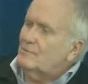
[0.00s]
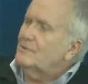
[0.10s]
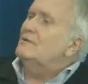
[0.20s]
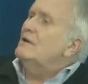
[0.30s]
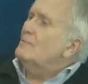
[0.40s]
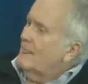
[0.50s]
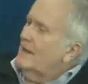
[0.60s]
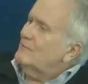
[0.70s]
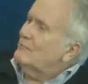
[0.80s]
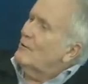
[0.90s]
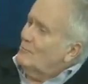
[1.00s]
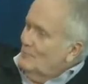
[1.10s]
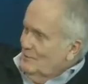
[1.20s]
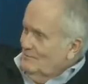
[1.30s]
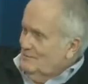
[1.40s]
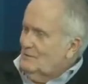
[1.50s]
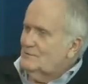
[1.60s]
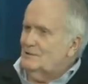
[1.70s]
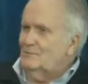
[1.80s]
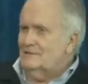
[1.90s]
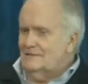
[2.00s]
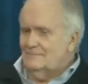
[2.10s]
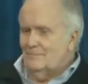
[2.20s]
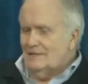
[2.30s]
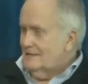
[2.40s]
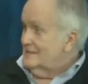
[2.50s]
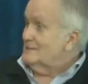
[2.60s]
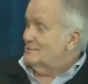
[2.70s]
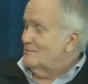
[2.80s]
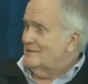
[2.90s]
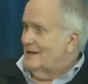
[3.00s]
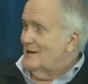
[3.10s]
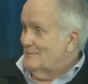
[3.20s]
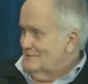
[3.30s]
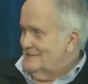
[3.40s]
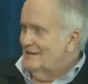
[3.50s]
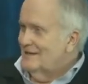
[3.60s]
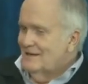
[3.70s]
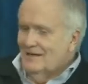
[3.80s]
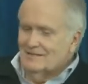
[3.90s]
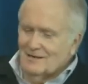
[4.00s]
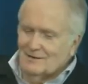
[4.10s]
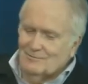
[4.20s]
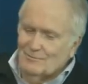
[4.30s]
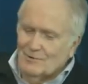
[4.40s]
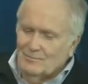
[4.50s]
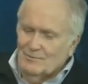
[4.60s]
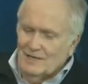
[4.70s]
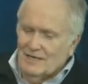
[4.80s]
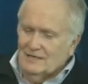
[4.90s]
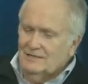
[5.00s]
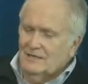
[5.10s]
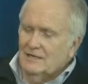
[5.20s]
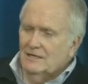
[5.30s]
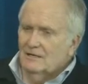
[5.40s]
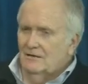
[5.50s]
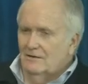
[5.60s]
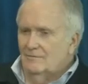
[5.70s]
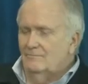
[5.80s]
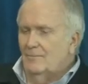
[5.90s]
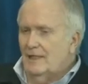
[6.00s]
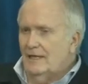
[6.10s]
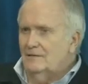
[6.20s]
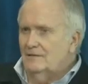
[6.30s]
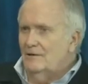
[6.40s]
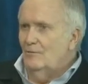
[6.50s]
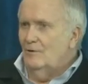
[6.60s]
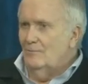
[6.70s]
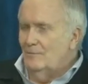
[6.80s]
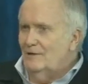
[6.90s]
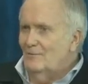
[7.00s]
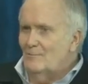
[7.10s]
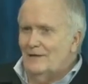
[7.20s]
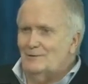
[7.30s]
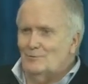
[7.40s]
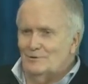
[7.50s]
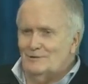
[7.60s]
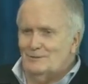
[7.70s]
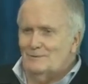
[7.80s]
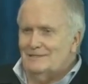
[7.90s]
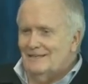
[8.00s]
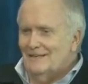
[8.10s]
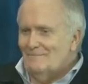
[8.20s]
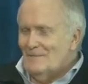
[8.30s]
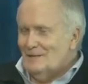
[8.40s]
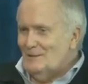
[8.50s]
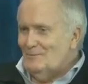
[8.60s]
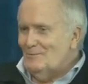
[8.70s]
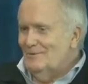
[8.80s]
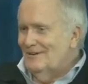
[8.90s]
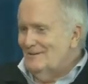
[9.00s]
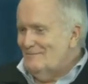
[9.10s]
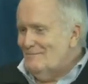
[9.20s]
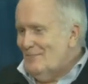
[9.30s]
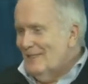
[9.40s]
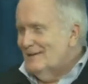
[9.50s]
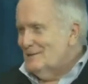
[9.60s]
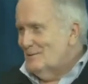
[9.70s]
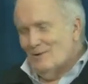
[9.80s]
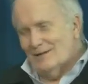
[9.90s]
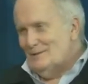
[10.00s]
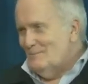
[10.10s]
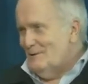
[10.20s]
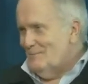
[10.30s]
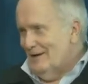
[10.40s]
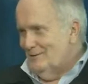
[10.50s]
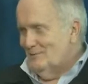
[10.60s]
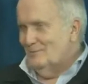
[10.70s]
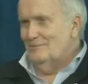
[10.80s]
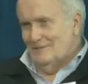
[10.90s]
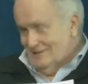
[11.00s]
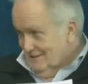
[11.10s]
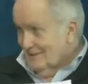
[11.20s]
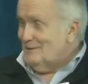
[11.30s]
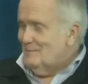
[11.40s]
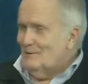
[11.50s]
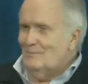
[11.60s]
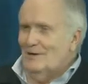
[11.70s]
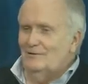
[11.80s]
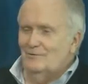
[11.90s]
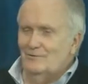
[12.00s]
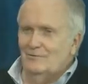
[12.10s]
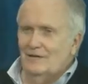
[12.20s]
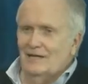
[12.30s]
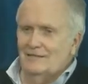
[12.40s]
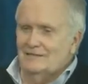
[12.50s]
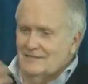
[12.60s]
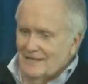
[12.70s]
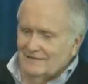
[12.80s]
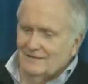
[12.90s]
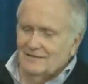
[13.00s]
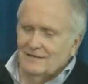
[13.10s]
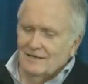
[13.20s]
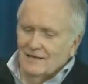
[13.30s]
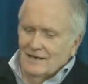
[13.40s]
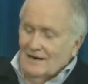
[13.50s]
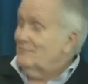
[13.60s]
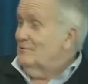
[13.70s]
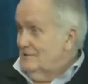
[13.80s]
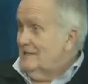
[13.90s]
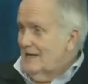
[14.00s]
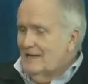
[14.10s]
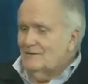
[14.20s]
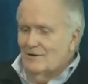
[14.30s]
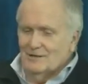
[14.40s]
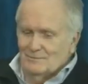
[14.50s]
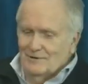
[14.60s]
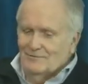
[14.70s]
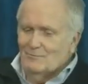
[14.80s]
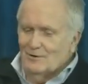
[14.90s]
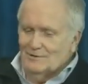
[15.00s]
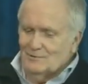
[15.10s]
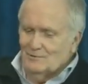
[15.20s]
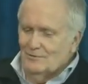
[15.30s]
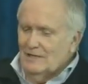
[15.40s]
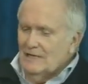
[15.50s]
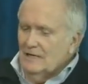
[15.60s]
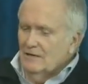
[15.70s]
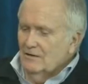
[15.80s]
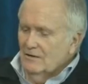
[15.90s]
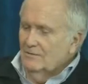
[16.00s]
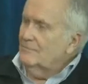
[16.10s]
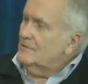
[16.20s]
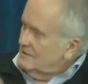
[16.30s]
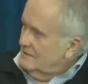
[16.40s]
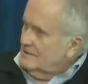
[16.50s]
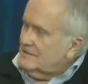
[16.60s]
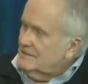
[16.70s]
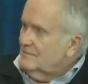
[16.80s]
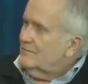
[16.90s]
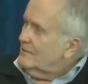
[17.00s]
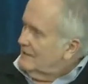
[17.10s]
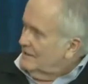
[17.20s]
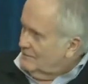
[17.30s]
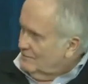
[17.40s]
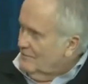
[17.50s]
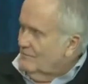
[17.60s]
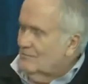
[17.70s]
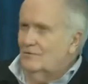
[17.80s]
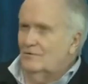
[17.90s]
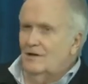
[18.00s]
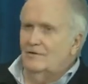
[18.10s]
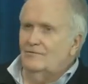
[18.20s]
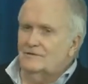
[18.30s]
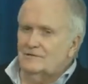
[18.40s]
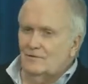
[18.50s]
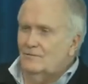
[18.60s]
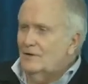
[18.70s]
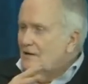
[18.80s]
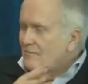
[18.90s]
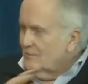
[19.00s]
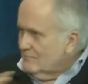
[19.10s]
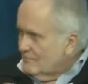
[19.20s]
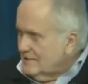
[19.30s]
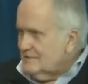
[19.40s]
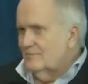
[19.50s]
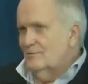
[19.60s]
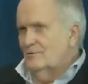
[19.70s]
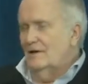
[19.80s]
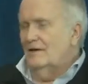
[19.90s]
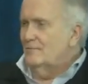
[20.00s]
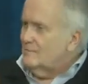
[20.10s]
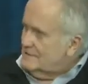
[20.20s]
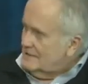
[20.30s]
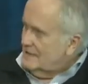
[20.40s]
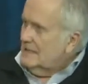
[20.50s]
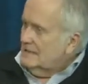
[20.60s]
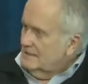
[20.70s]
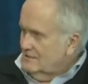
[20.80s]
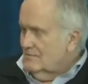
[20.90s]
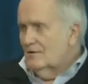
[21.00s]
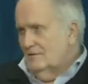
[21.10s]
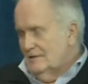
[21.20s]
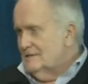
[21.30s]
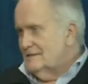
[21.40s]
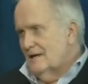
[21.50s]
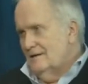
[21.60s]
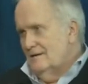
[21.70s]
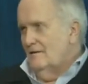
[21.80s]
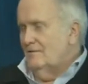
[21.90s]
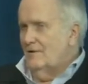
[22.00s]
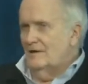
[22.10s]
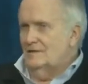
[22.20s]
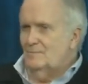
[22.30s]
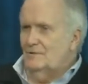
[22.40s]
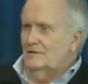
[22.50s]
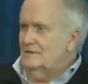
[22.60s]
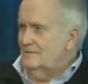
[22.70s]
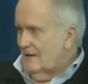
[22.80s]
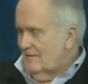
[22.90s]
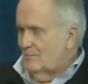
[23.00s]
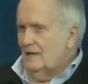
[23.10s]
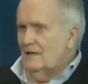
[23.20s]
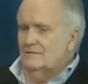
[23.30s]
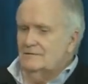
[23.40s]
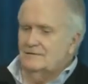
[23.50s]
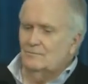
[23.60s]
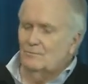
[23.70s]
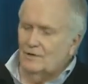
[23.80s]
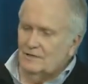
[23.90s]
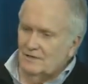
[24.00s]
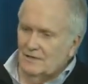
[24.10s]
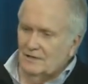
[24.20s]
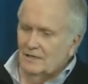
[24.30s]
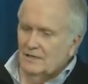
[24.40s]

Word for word: me, but I grew up with her, so right. she was this, my, the sister in the house as I grew up, and um, and you know a bit of a mentor. She was she um, she wanted to be a painter and she studied to be a painter, and sadly, after she had graduated from art school, um, schizophrenia took over her life, and so for the rest of her life, it was a struggle inside and out of hospitals, mm halfway houses, mm and mm-hmm. whatnot,